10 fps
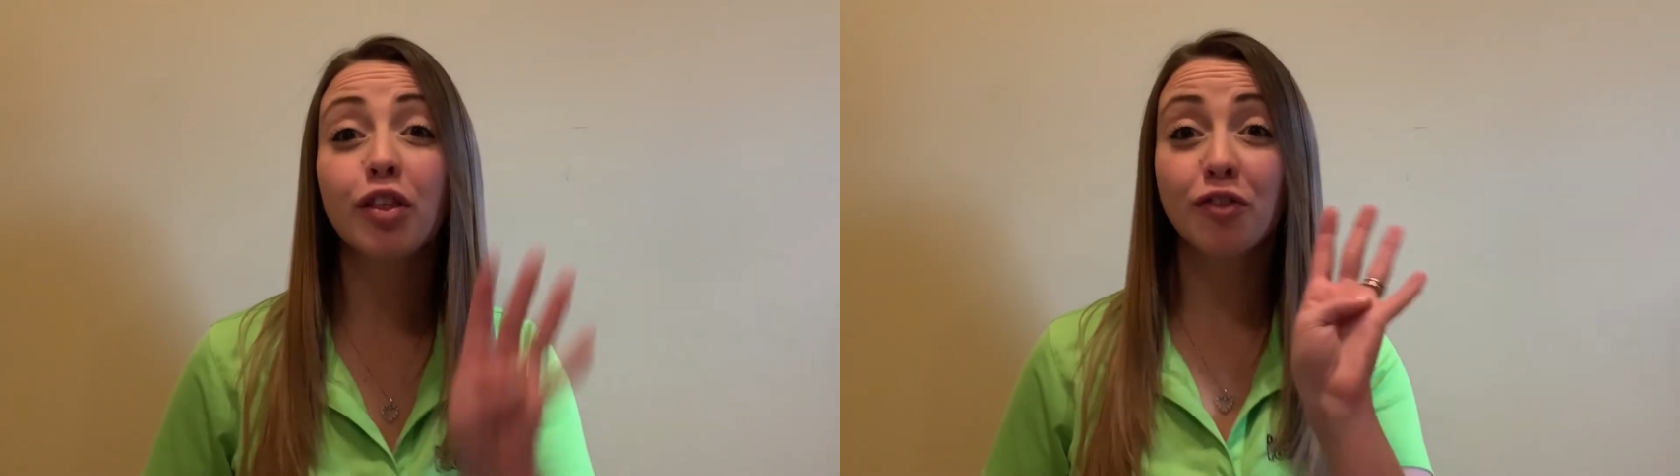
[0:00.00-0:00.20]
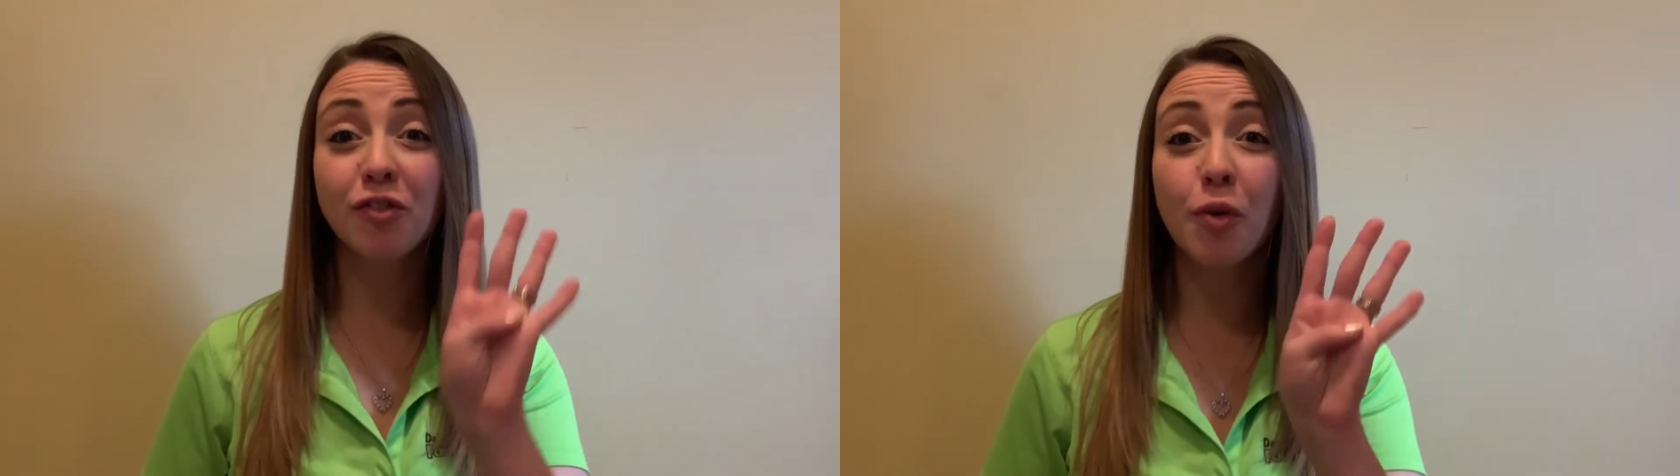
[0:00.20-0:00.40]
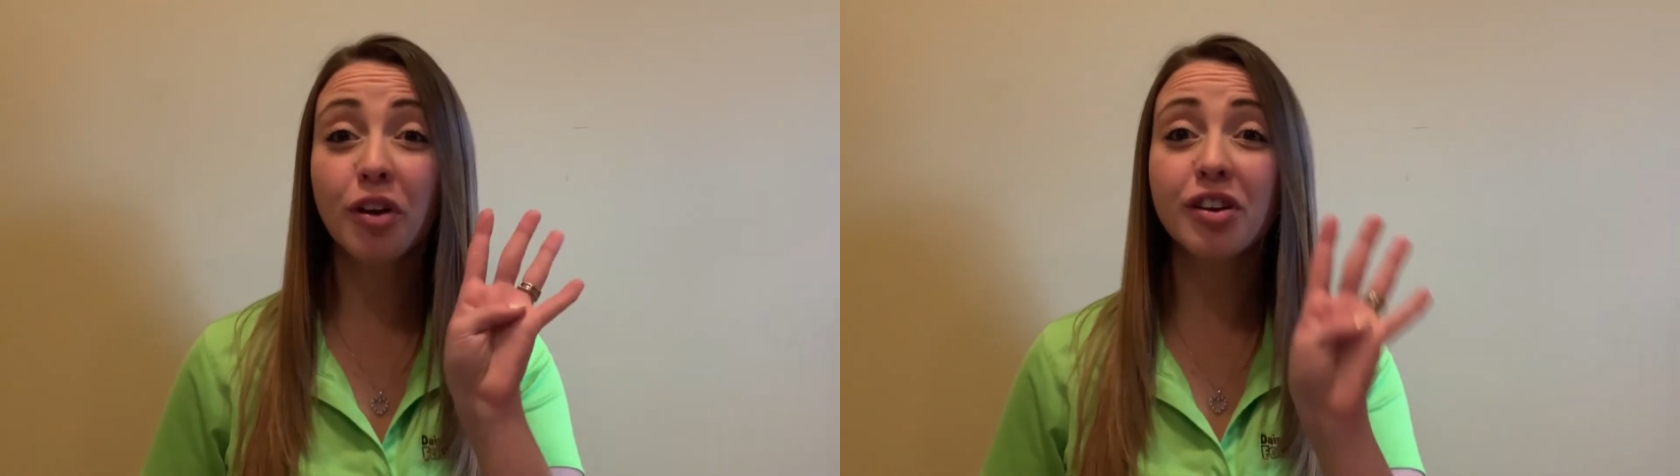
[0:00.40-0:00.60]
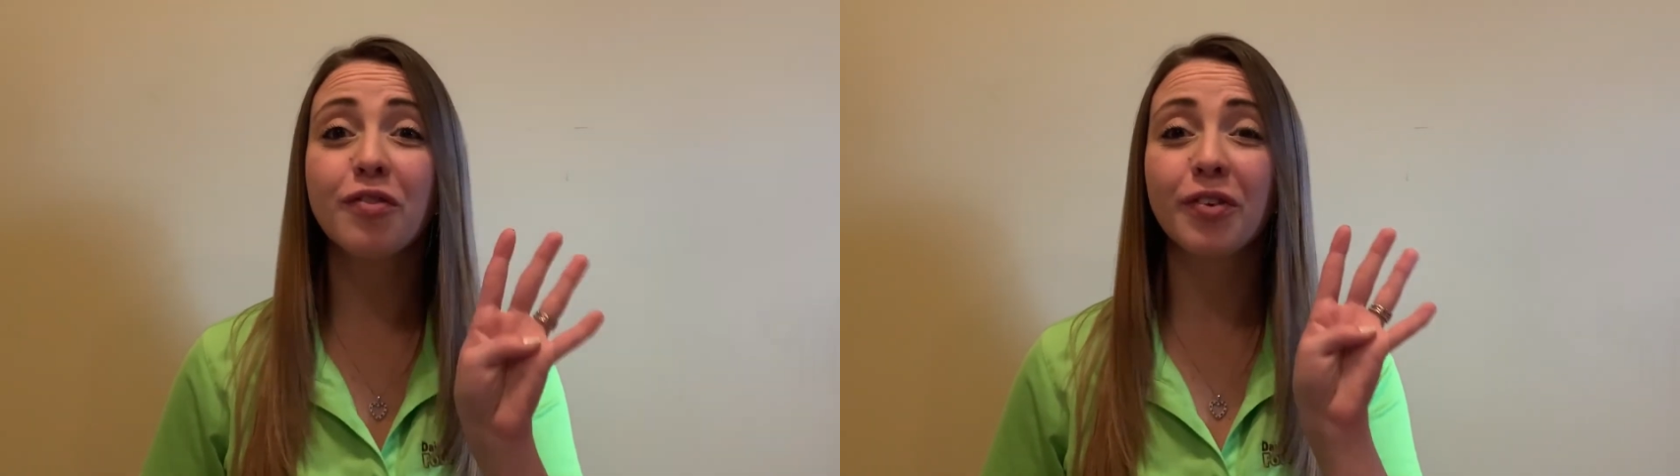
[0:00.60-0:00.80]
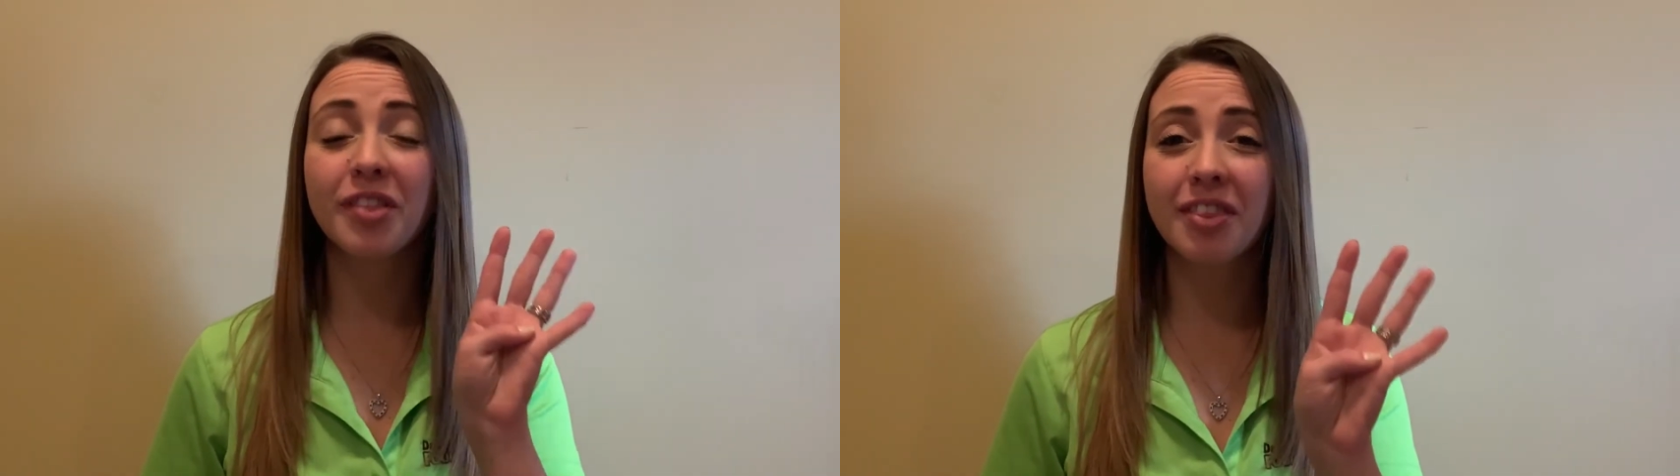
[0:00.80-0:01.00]
the four
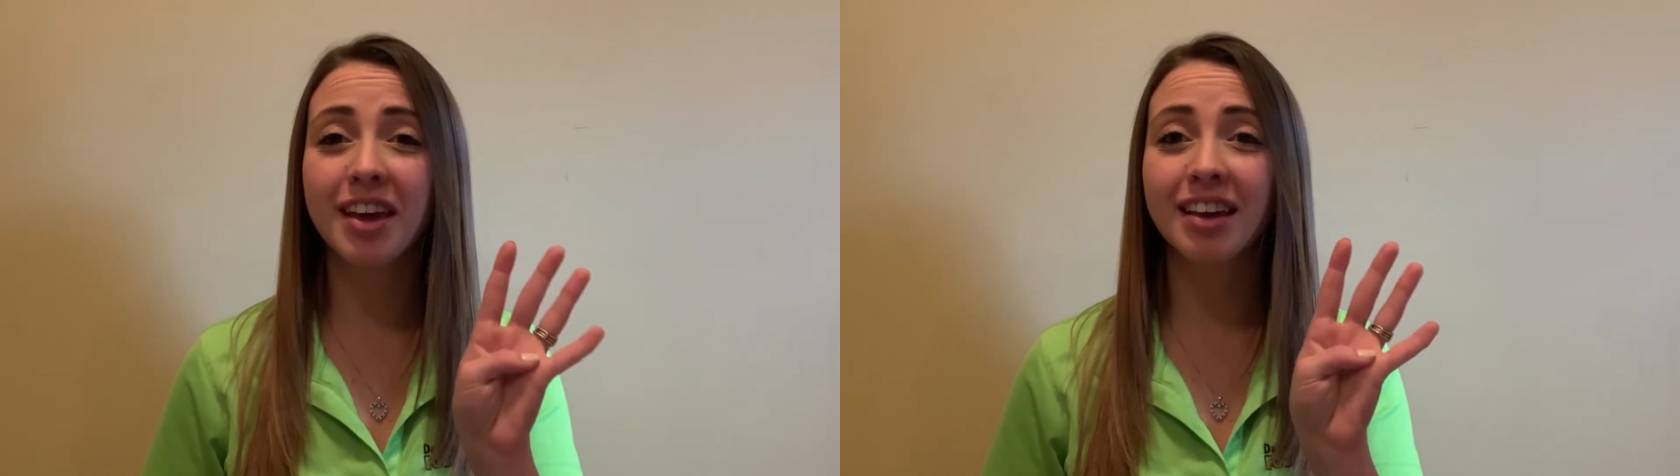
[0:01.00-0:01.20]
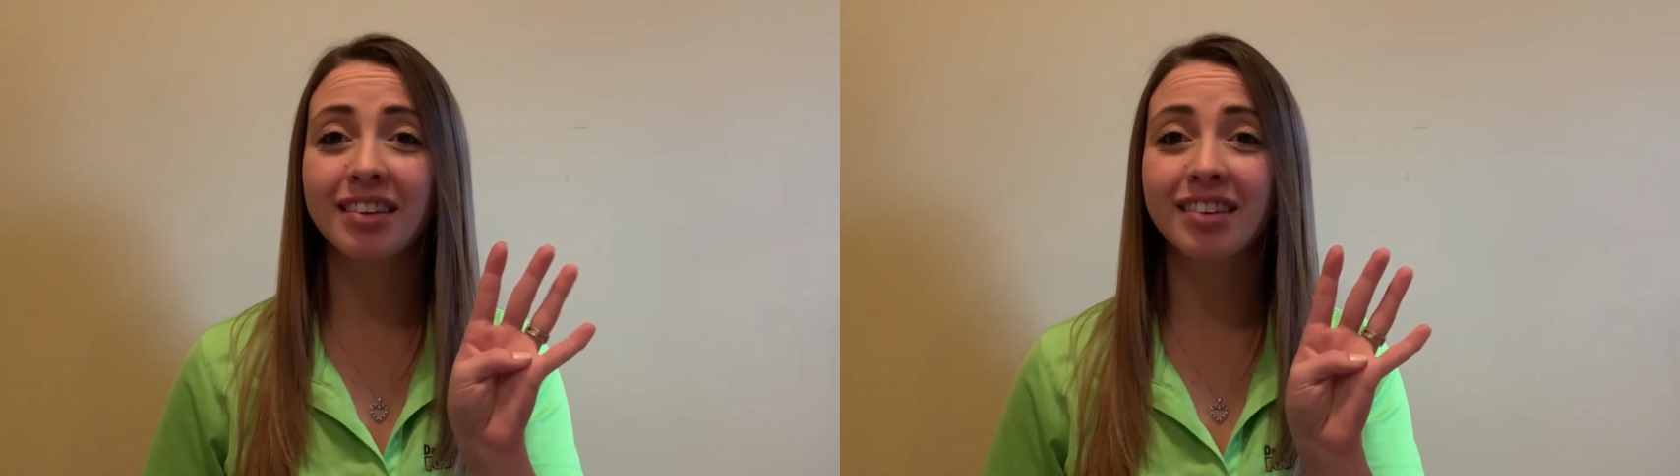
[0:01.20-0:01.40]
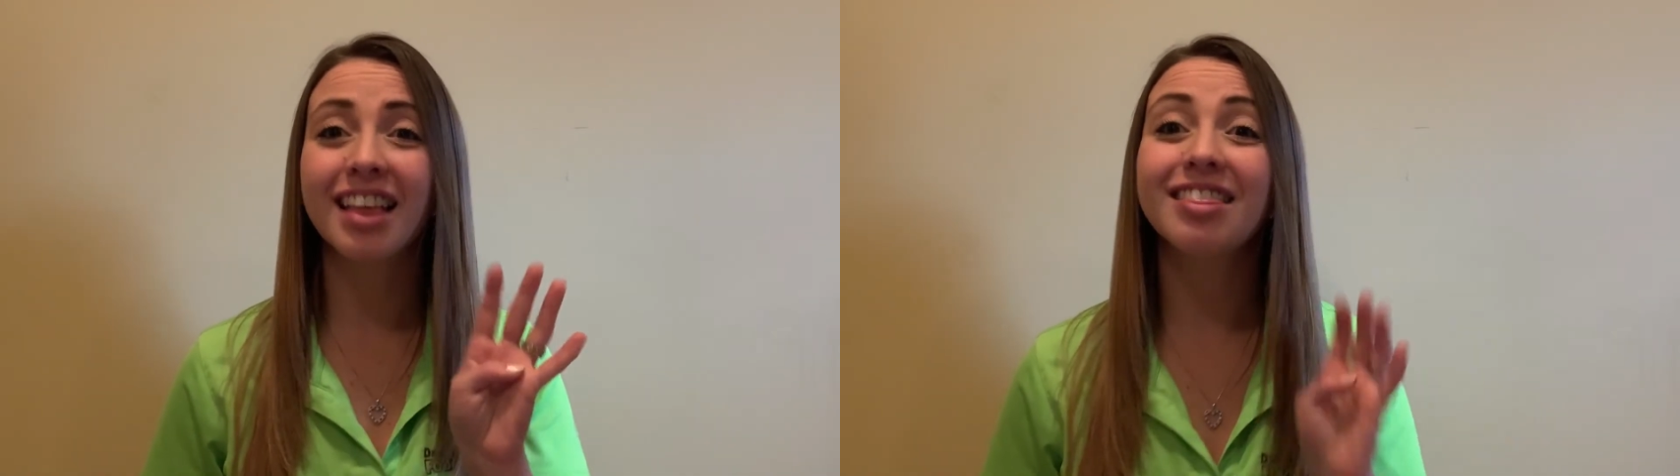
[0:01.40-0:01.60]
different things